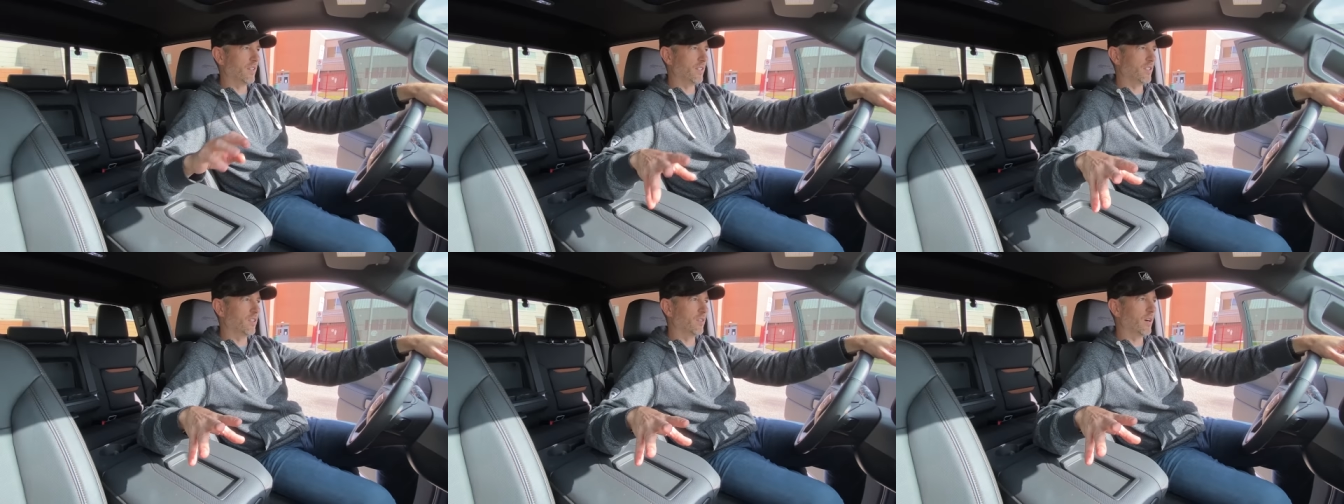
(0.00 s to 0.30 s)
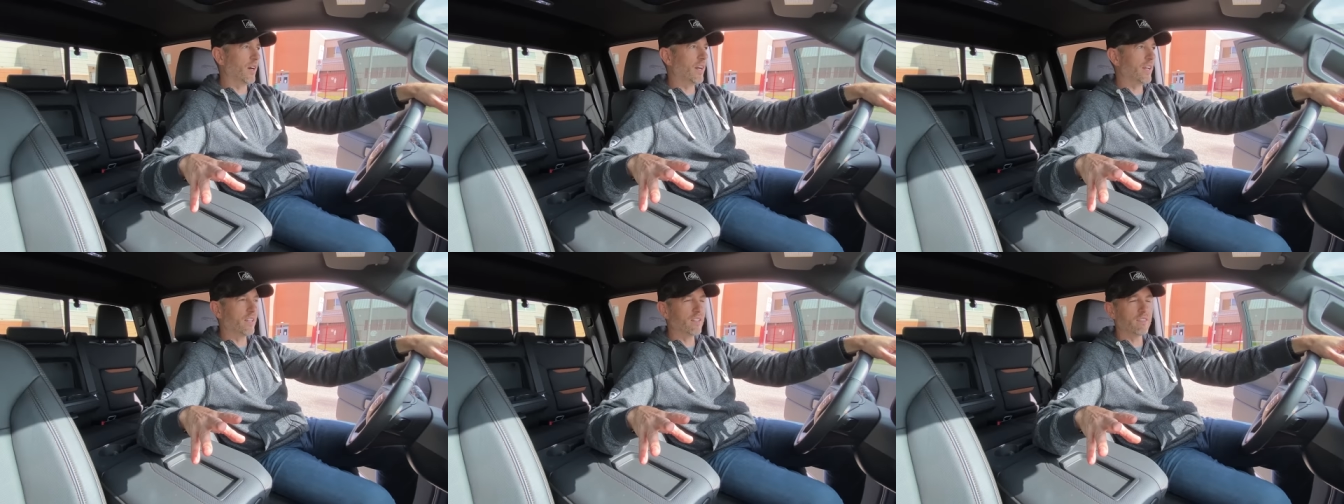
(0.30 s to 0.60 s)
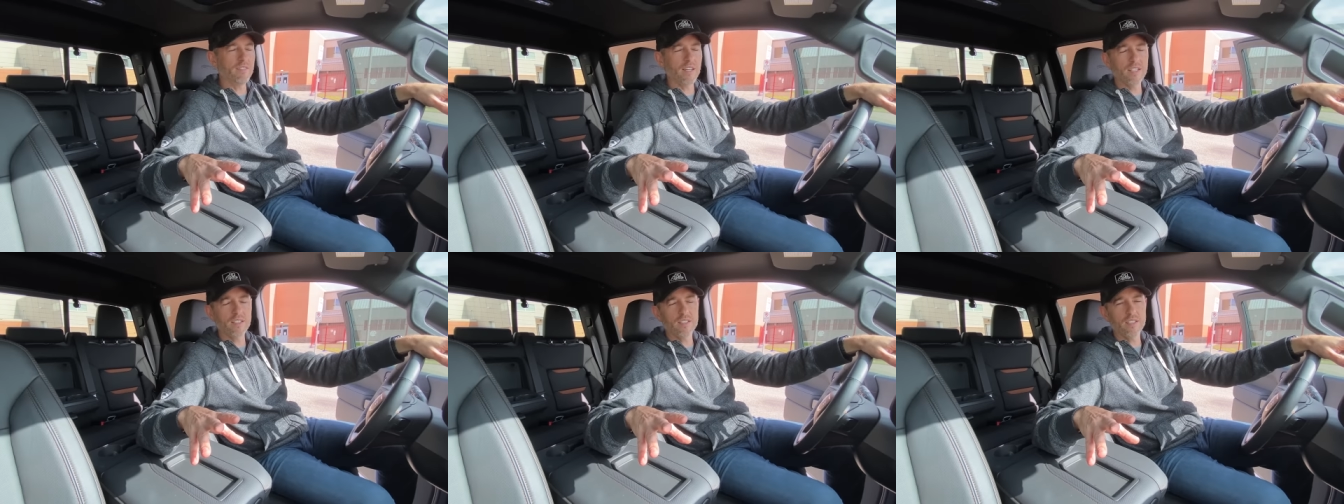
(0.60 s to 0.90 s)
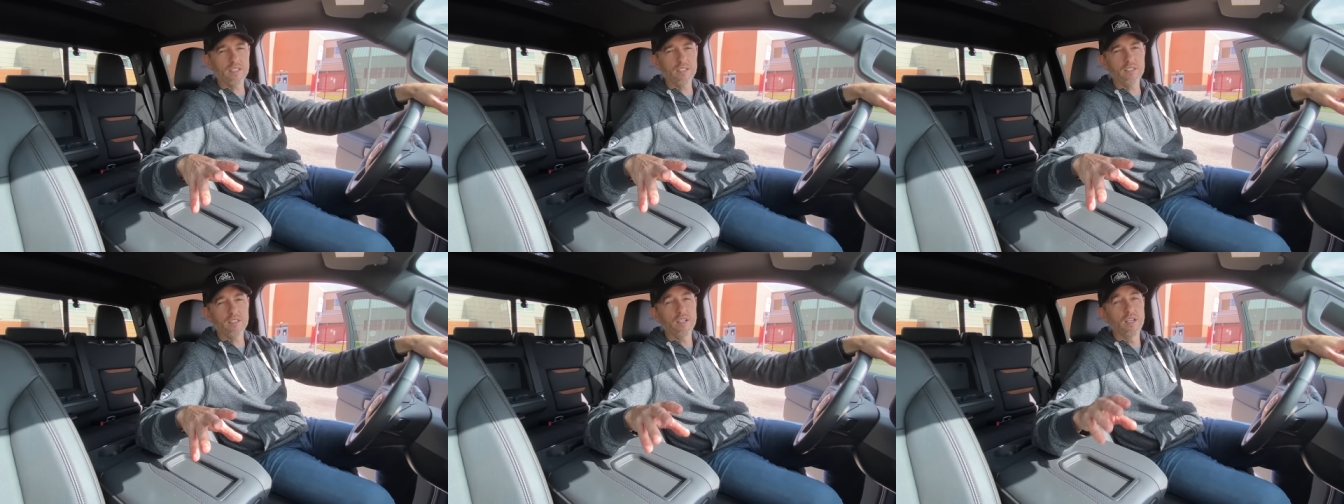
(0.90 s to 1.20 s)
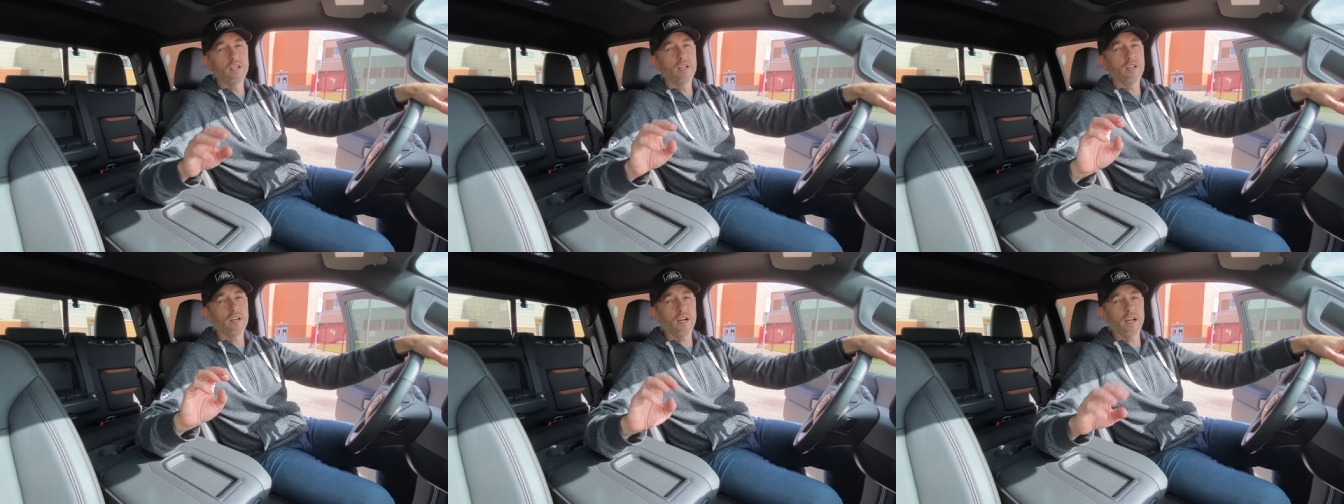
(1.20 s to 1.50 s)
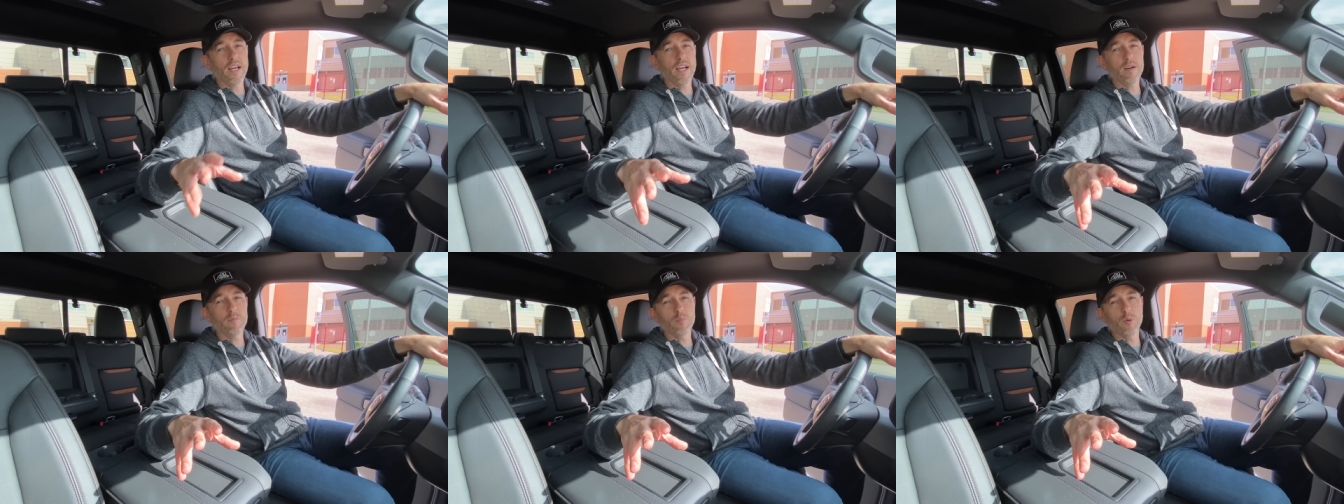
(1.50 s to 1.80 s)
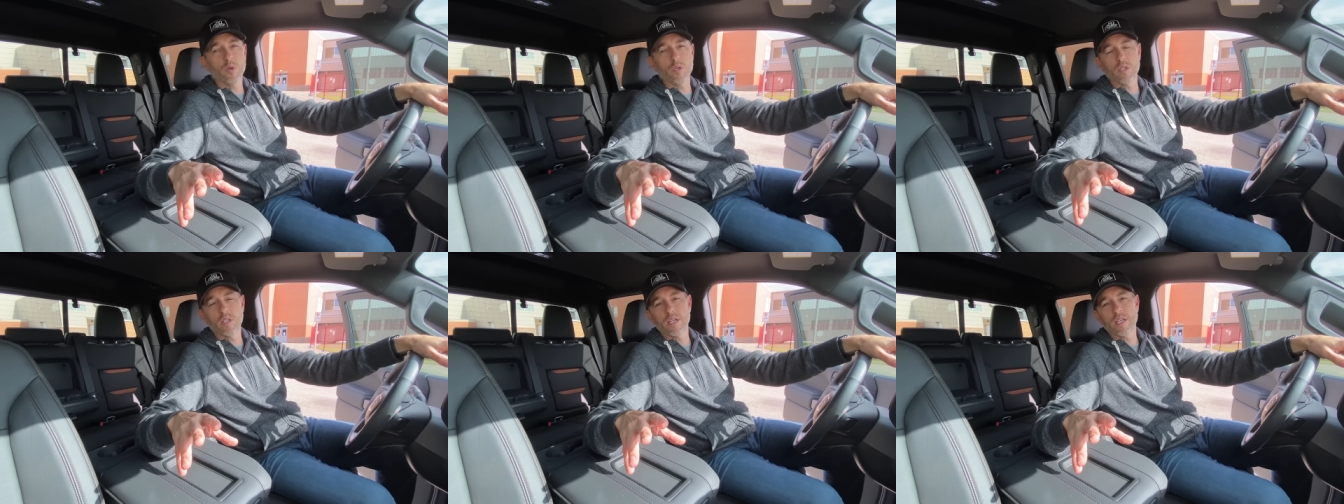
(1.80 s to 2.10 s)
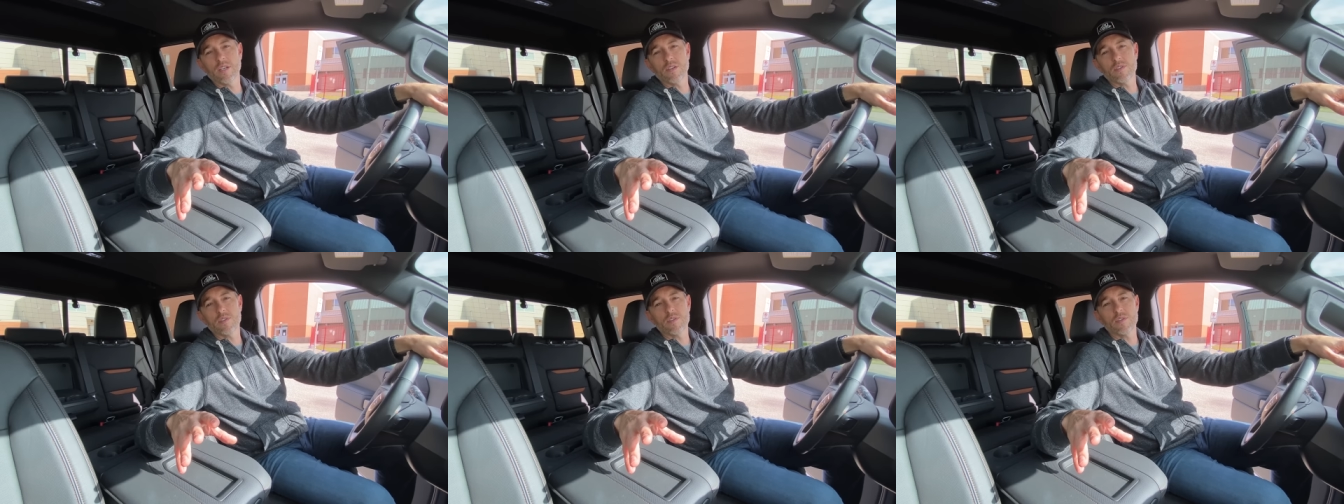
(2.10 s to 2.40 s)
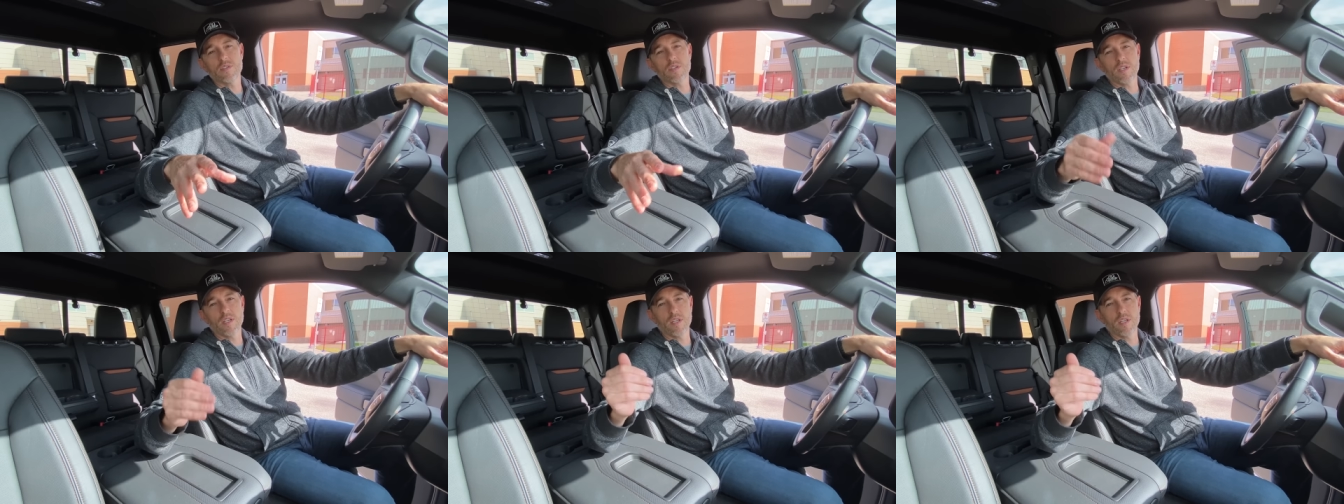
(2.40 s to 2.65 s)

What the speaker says: you know, I invented, I have put links